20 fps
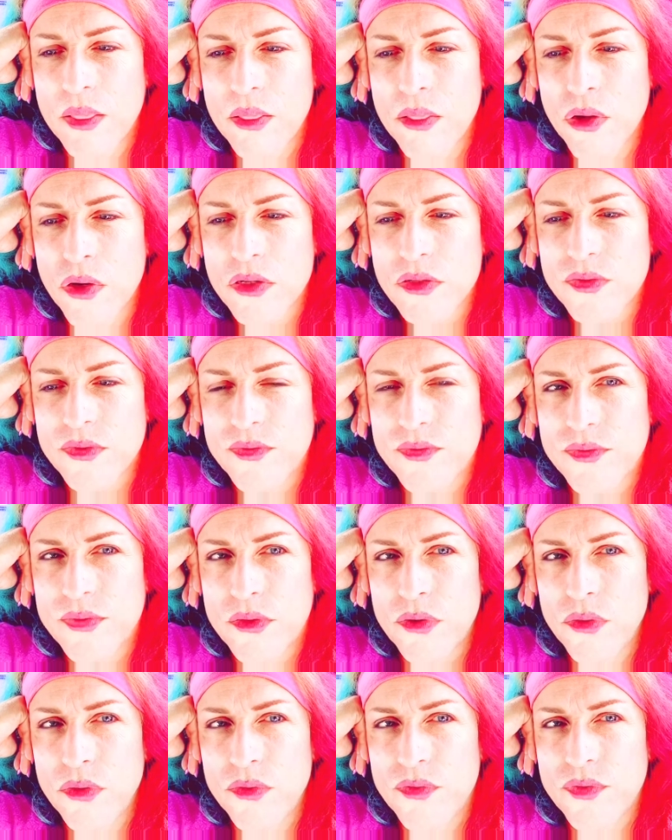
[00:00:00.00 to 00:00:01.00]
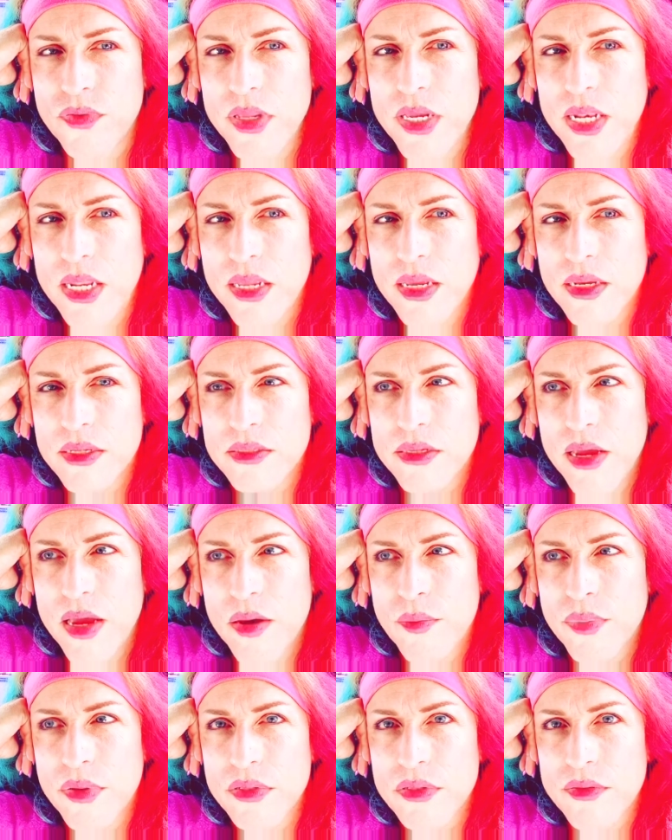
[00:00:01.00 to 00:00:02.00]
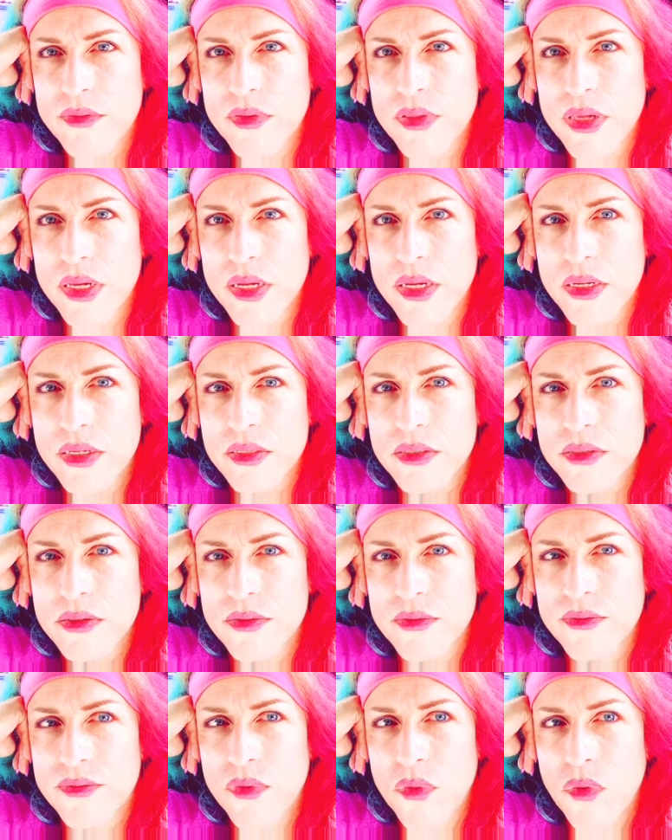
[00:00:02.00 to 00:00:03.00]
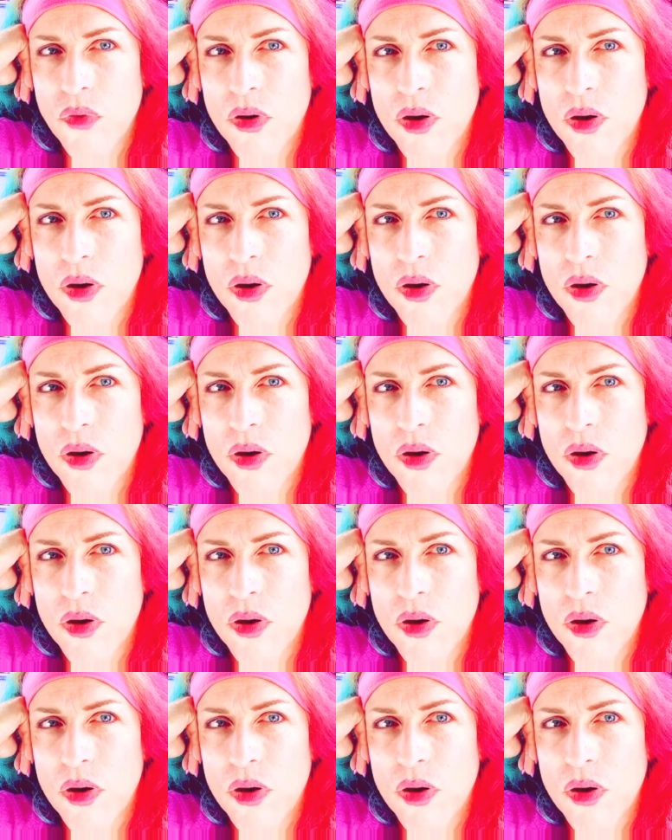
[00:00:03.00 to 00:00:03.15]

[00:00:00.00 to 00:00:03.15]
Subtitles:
looks through fleeting examples of things for a